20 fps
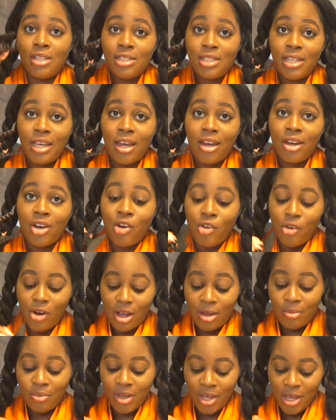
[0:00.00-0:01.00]
this hair
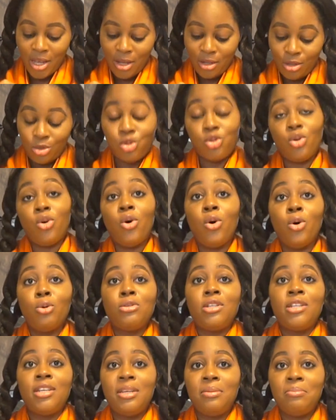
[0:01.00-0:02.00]
crab to
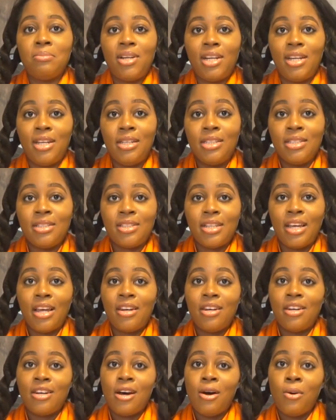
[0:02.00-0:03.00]
hold it in place,
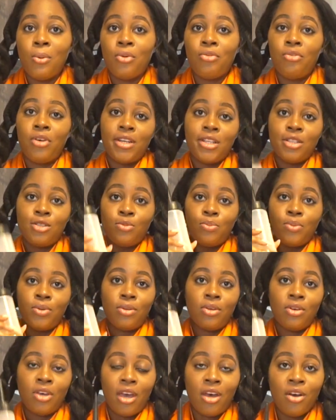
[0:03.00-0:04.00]
and now we're ready to
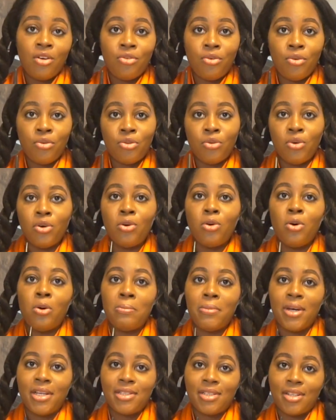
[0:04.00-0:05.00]
put the hair growth oil
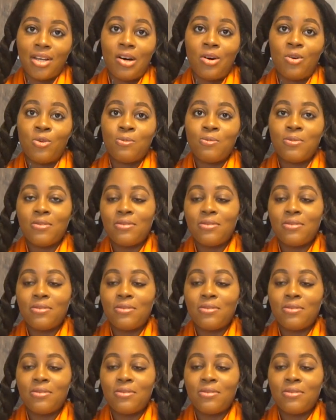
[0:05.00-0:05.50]
on my scalp.